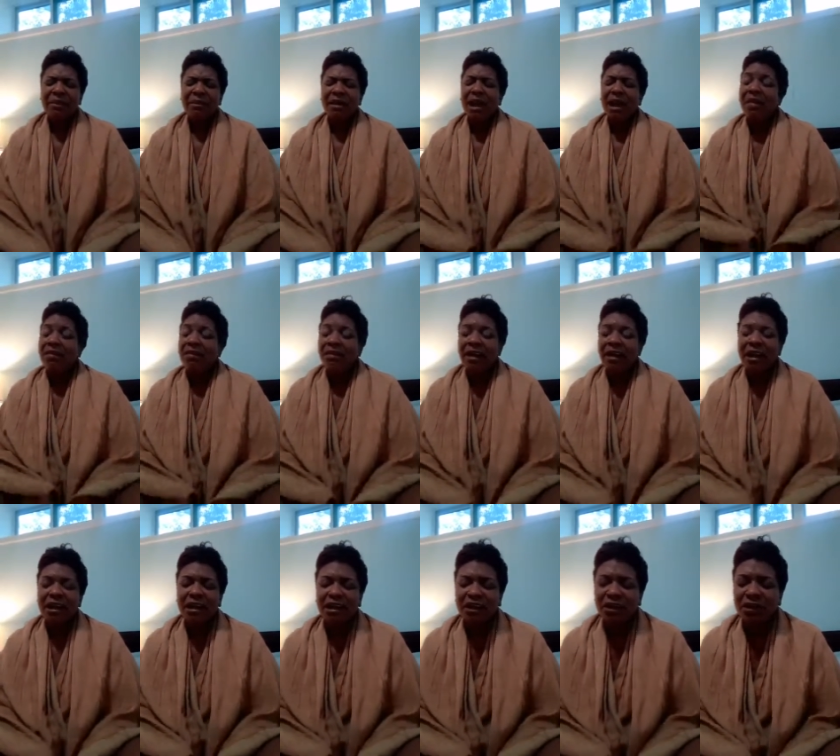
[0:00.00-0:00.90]
But I
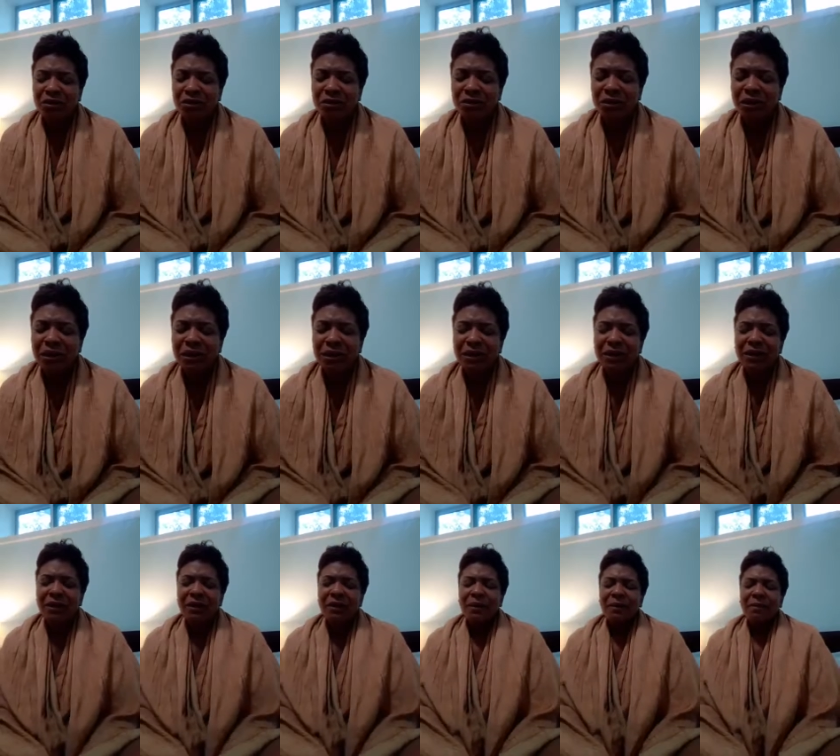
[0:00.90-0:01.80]
thank you
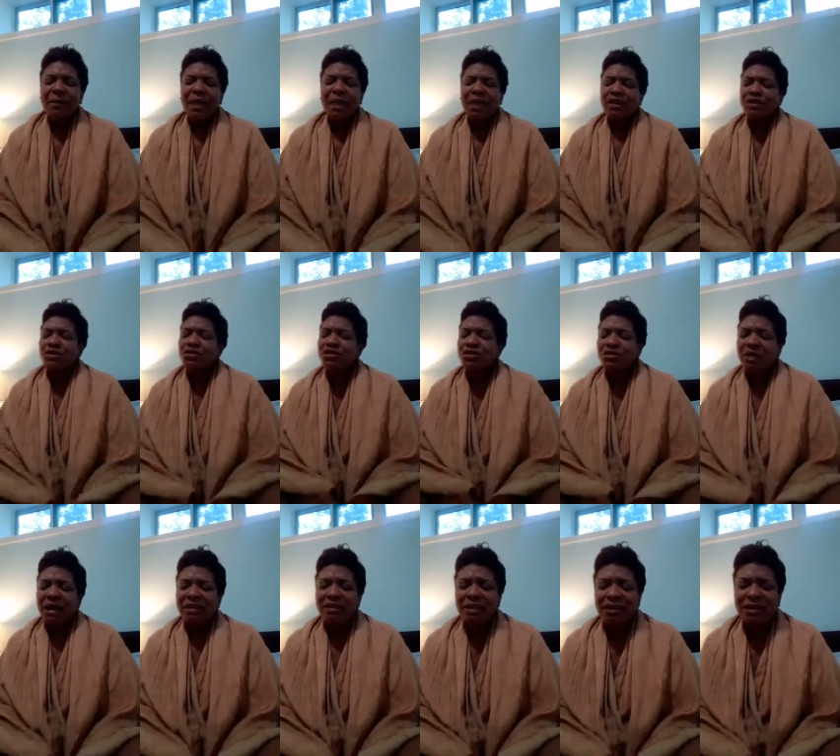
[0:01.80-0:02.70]
that you
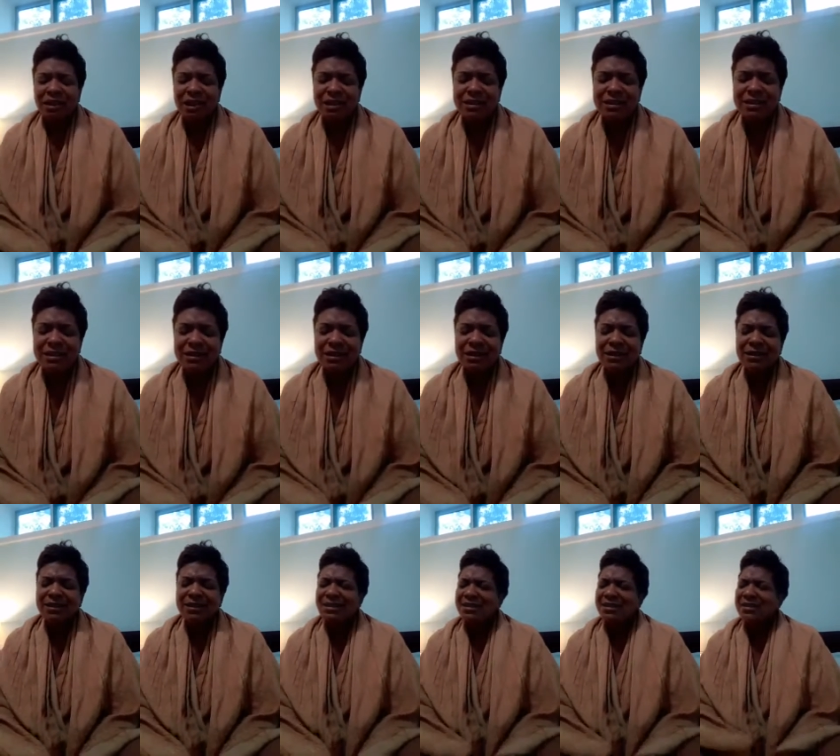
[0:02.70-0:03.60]
strengthened us
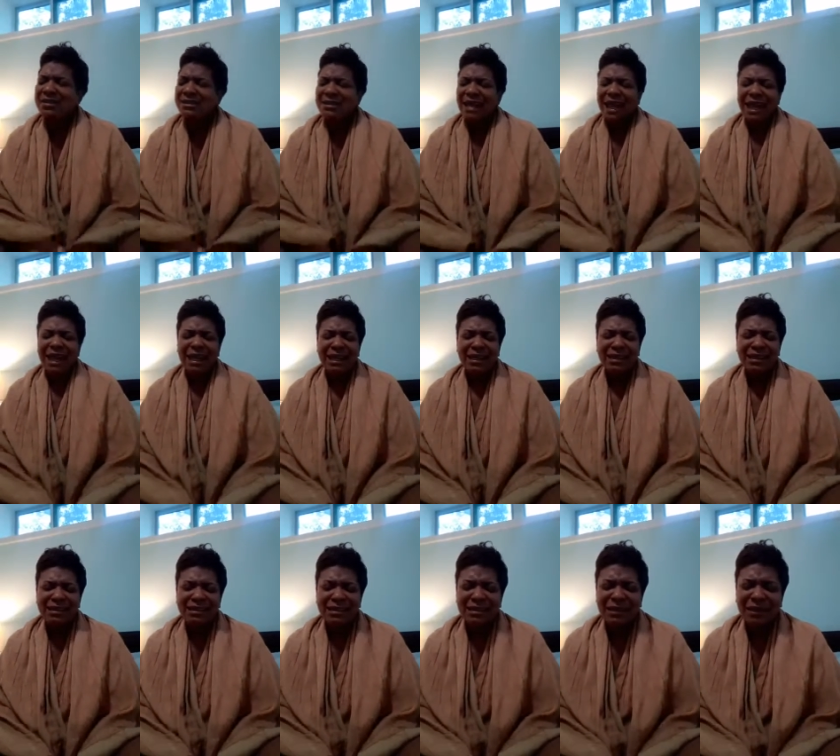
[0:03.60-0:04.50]
to
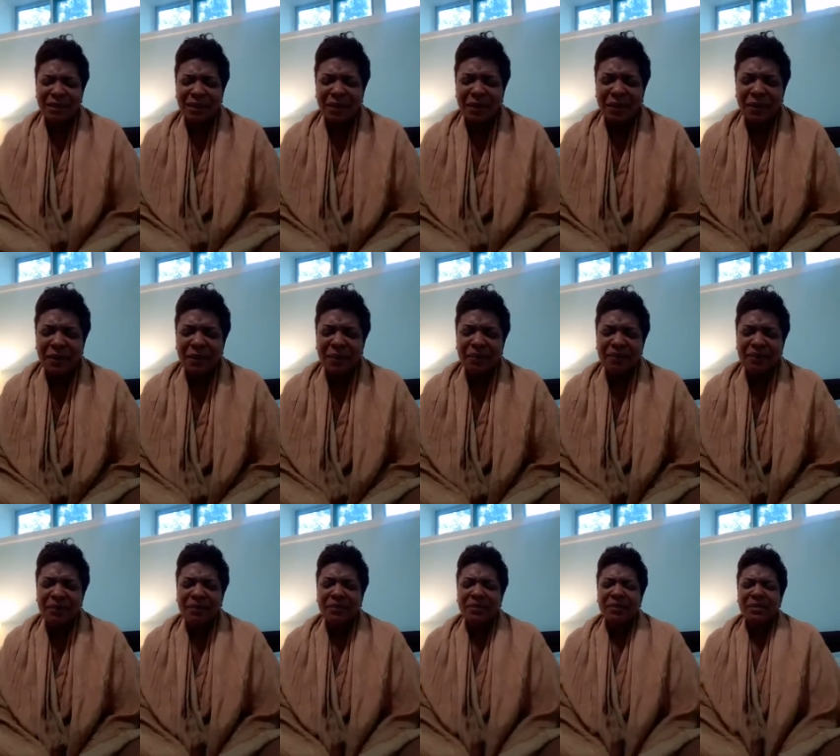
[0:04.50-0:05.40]
stand,
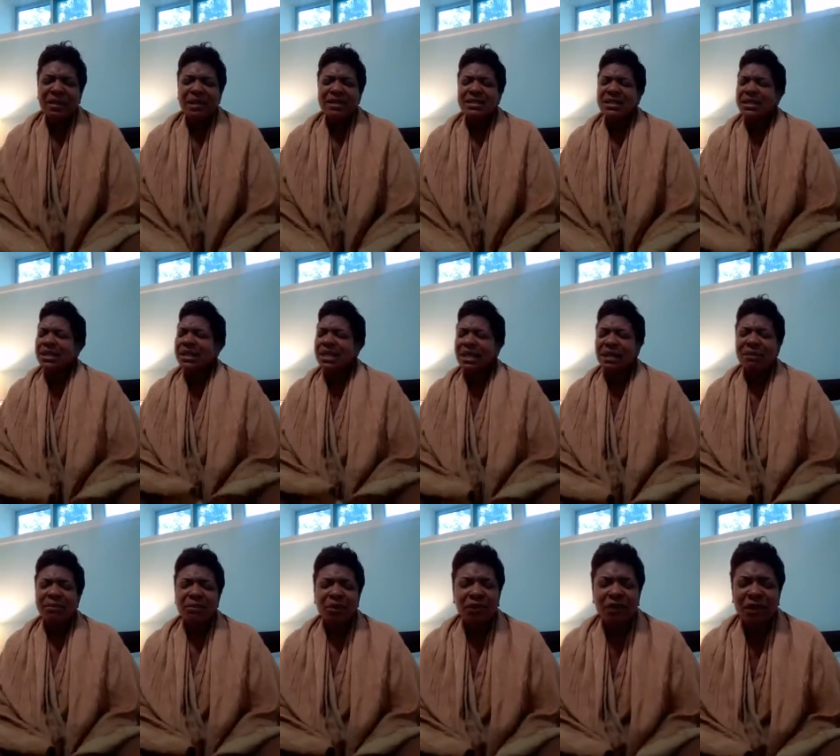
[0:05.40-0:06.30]
to
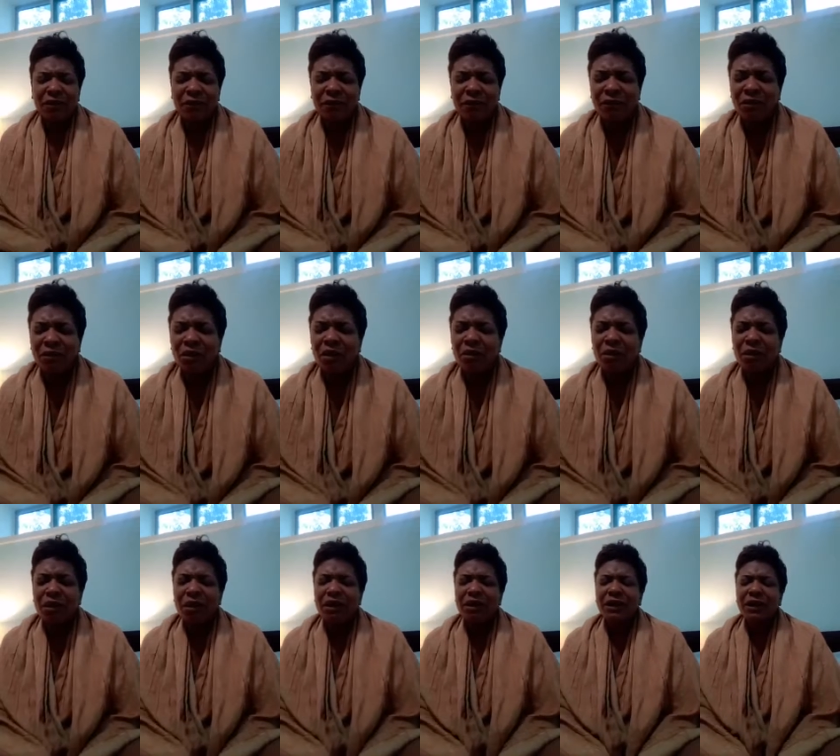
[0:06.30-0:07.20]
keep moving
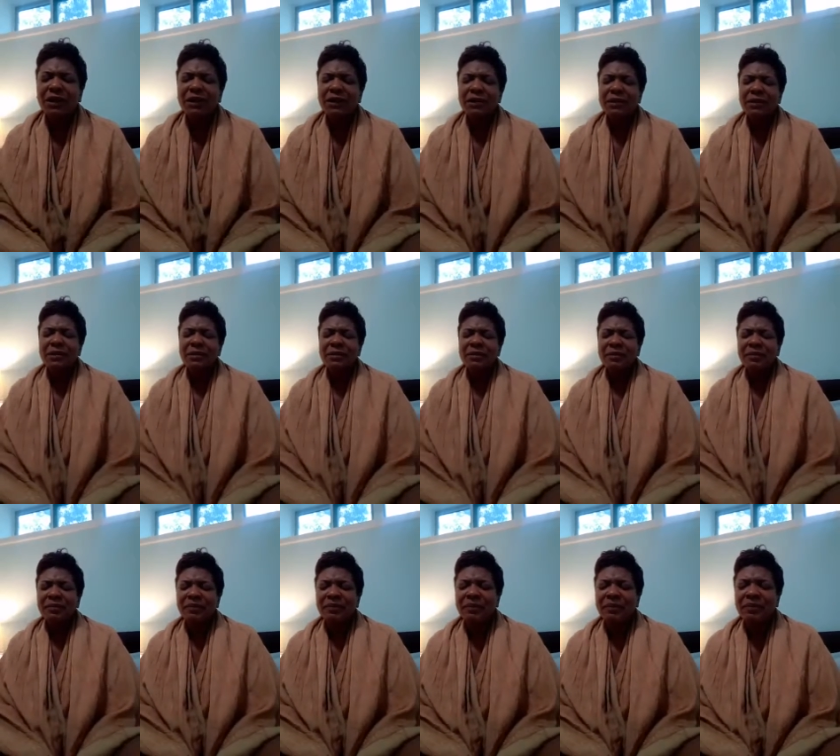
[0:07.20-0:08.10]
forward,
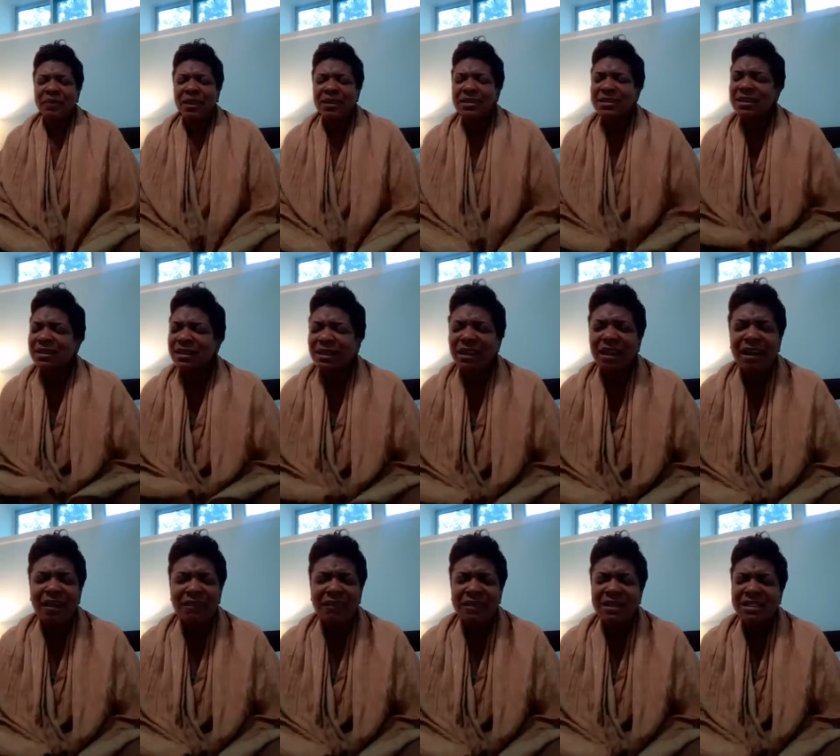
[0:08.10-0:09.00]
to
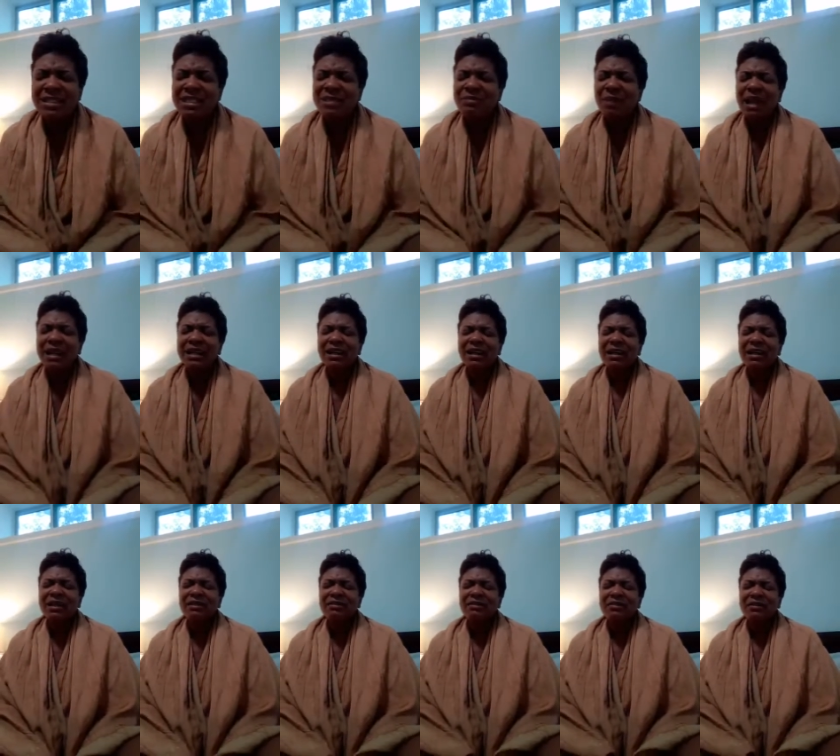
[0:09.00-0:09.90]
love in spite
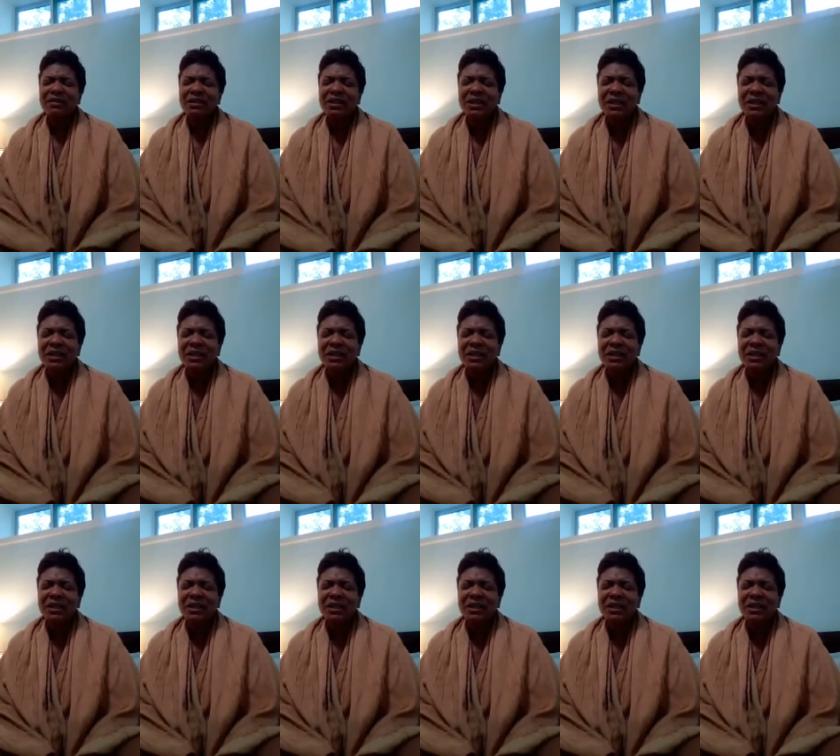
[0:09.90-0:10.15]
of,